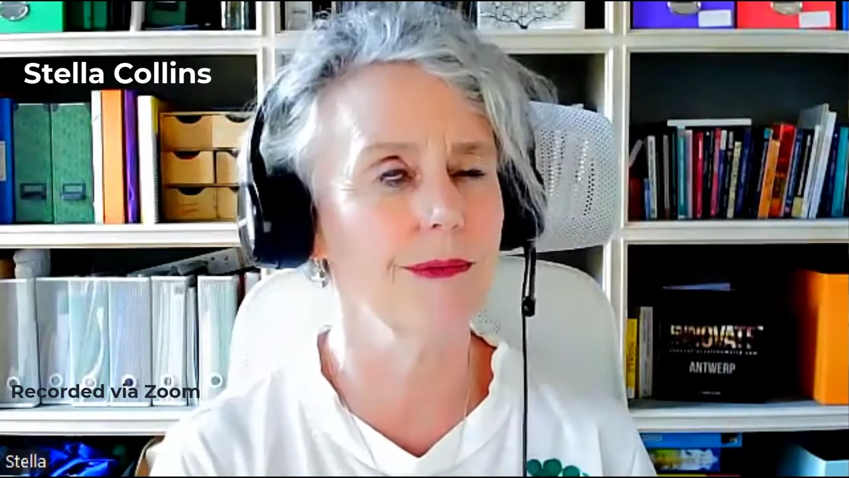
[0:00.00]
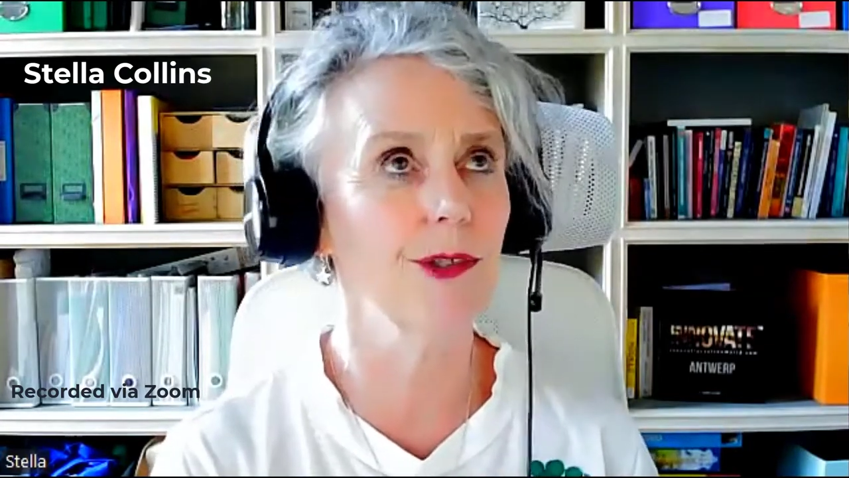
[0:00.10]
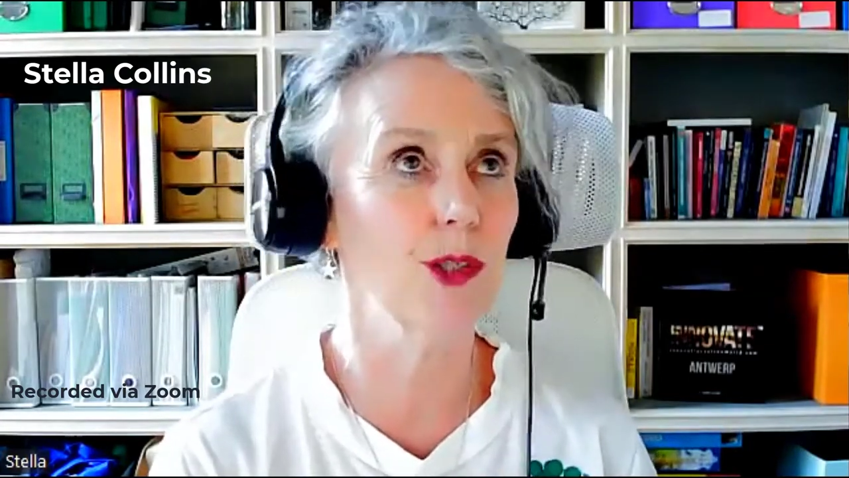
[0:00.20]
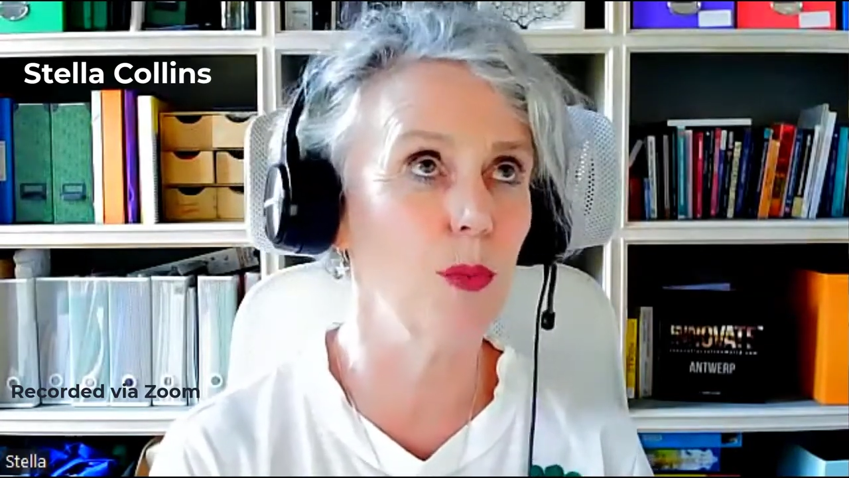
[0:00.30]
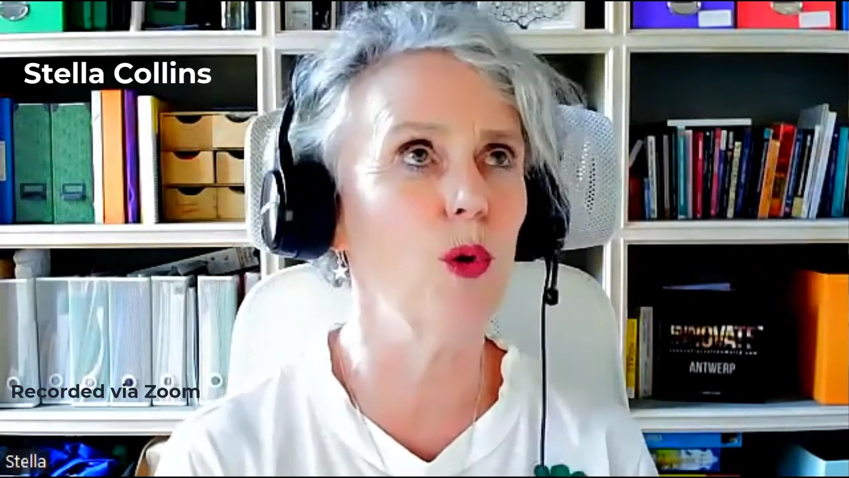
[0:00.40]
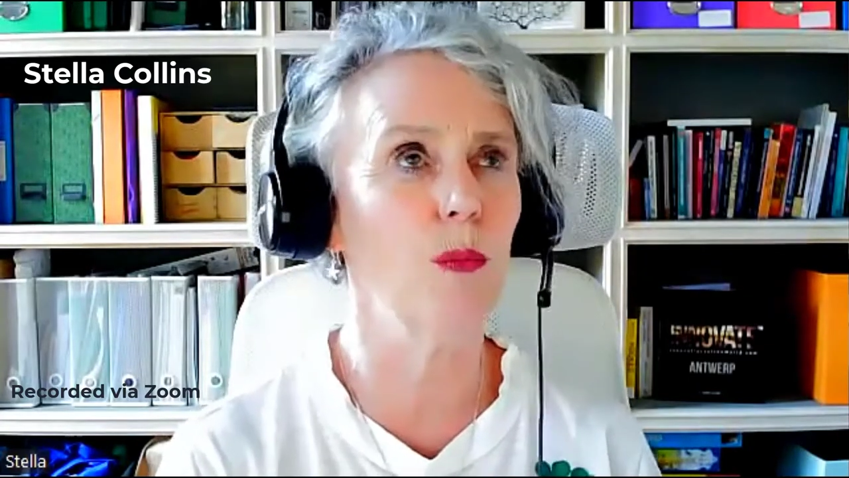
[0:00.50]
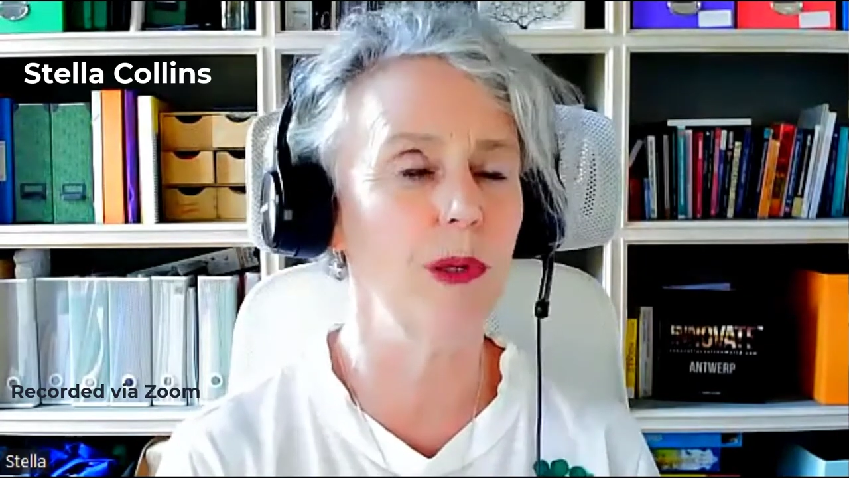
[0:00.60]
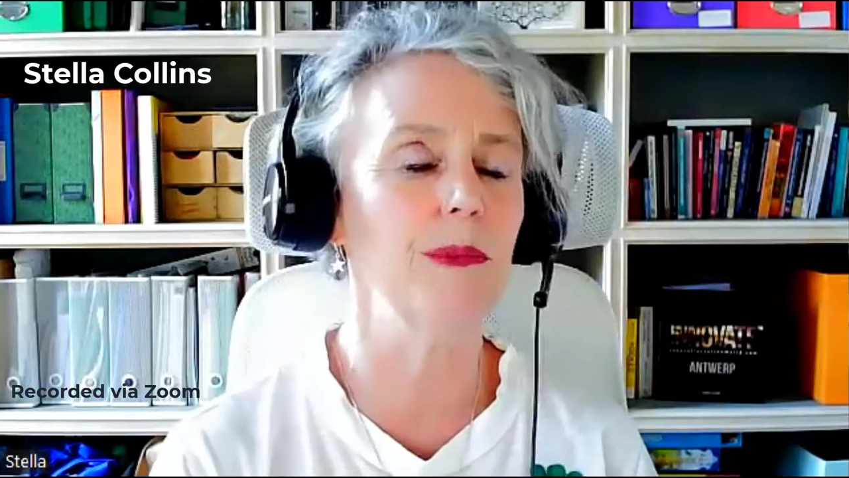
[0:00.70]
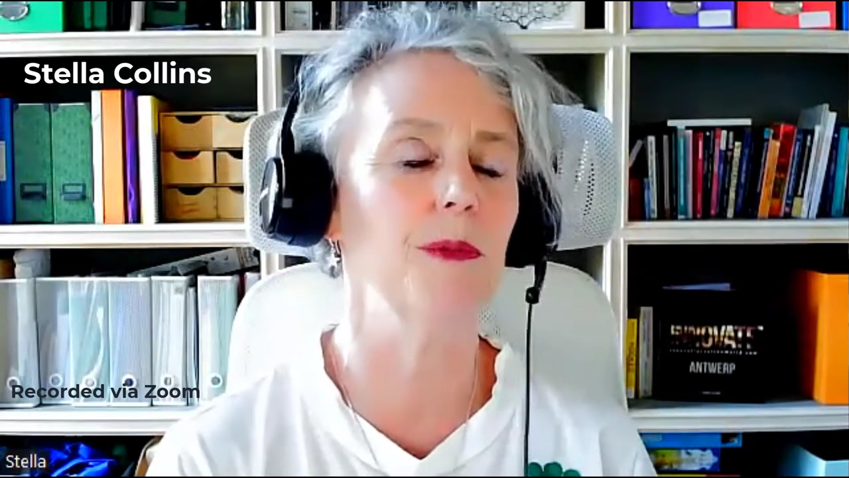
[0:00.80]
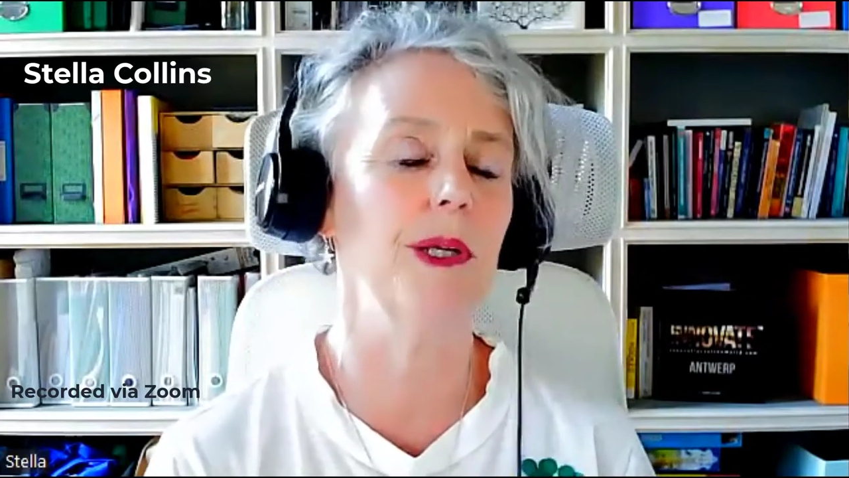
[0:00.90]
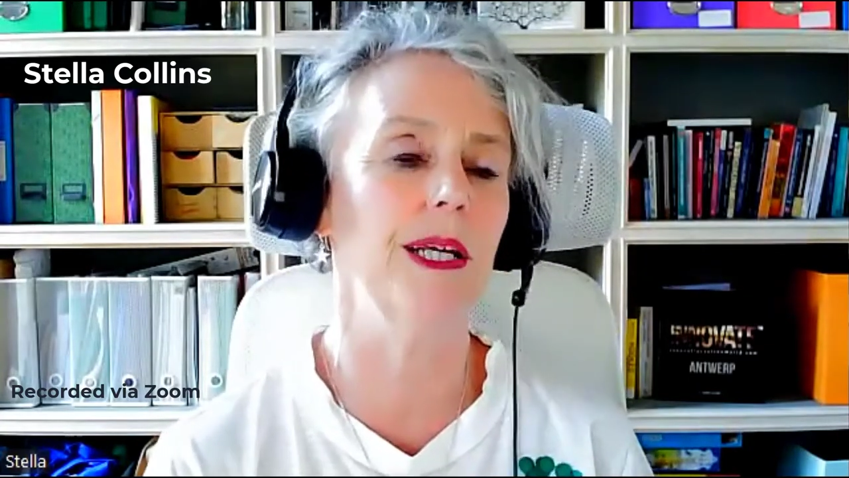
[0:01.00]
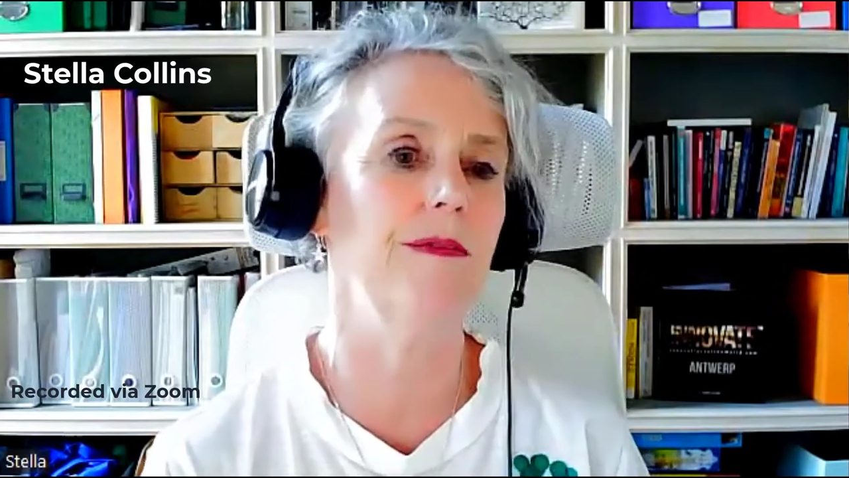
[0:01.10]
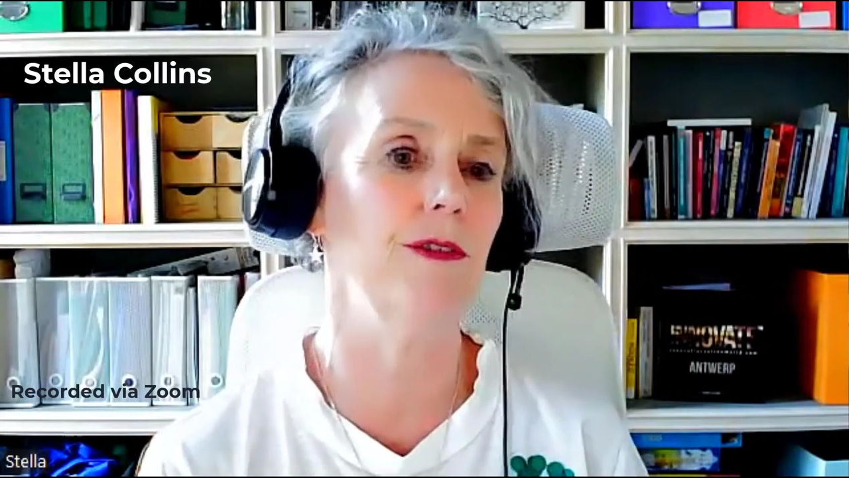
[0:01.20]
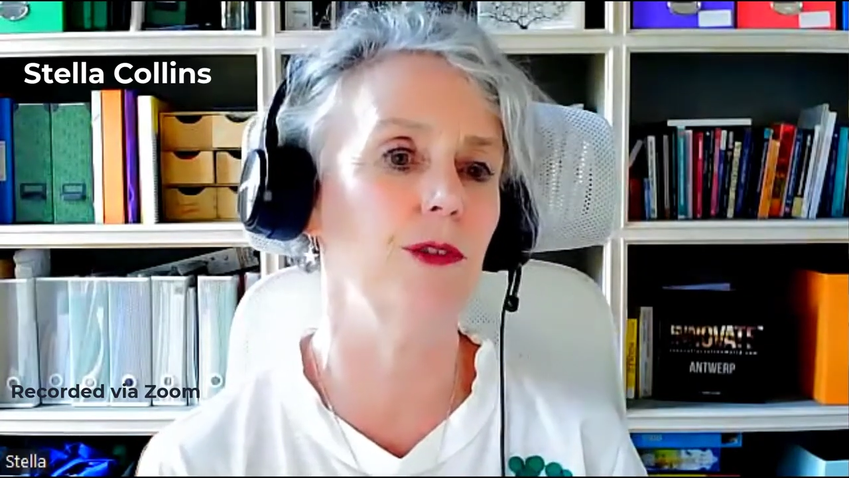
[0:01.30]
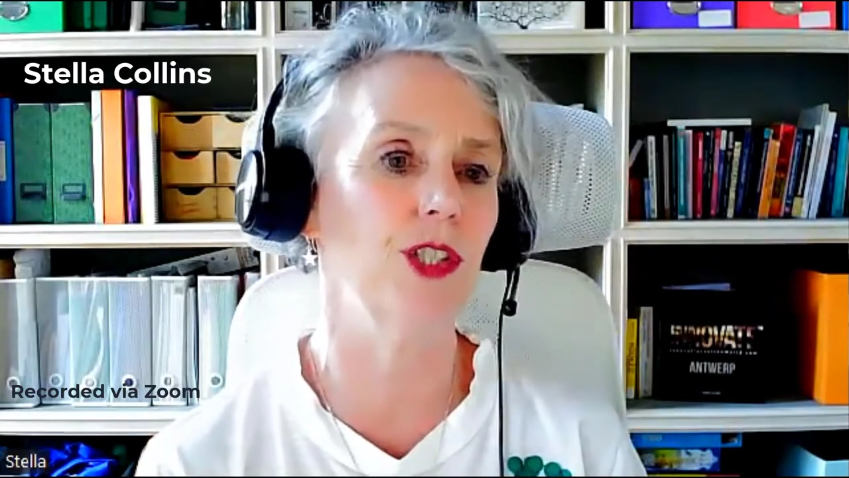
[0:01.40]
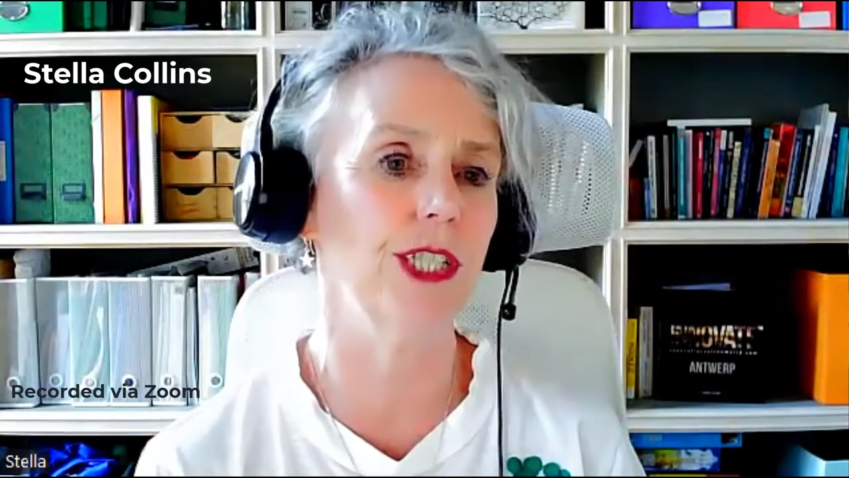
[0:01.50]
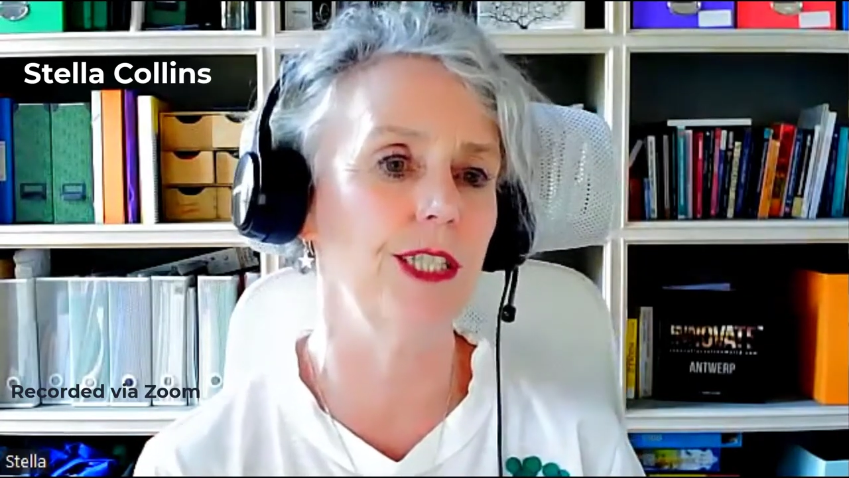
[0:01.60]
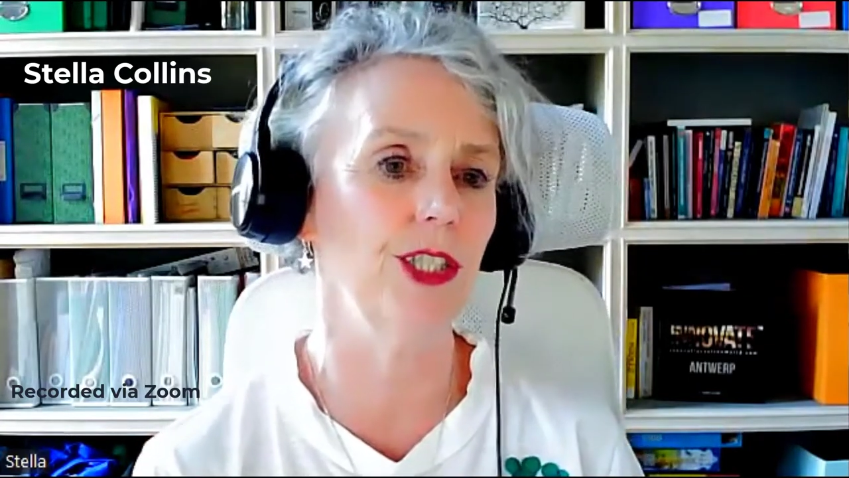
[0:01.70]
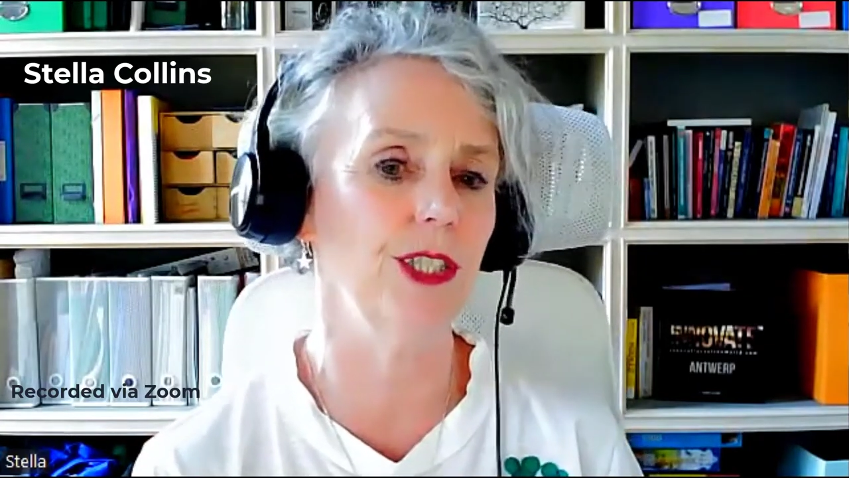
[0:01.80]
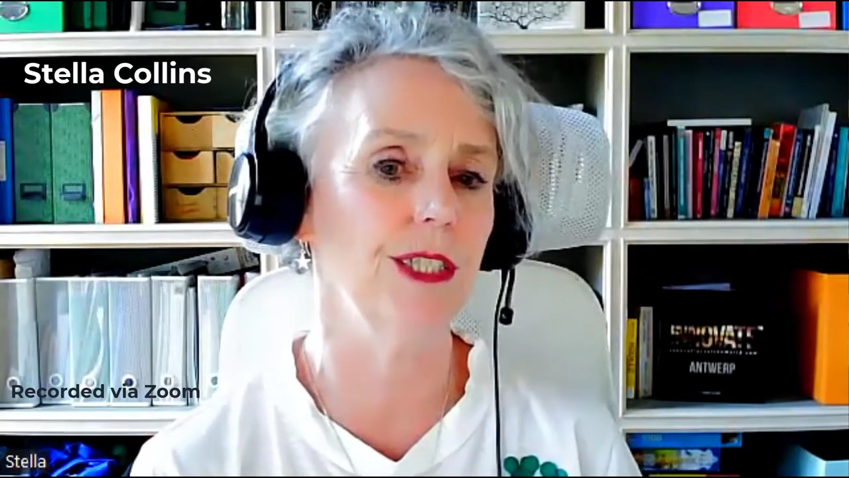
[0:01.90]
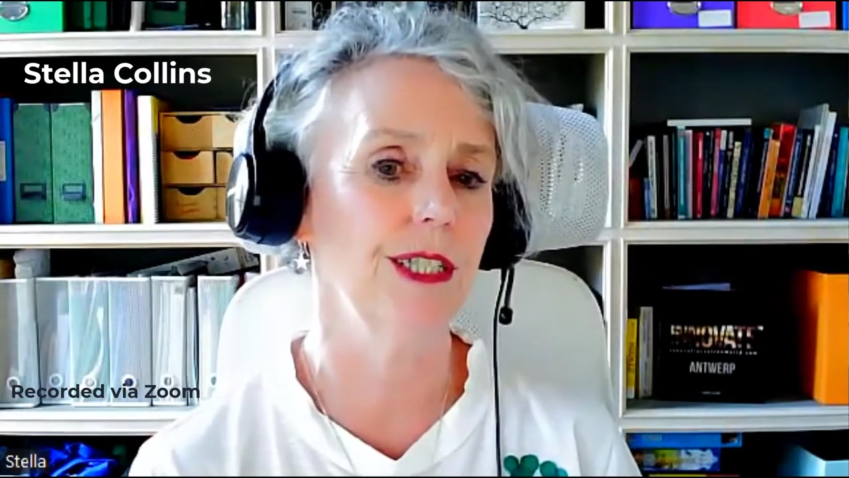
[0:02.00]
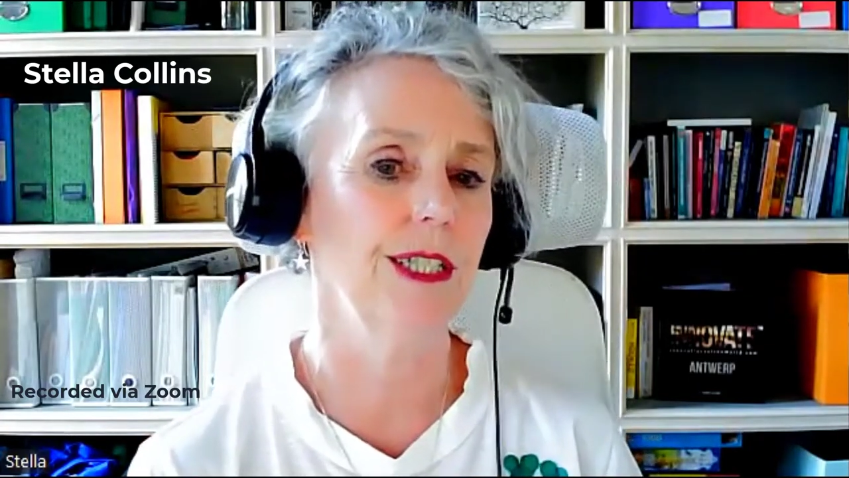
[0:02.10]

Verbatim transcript: support people's behavioural changes?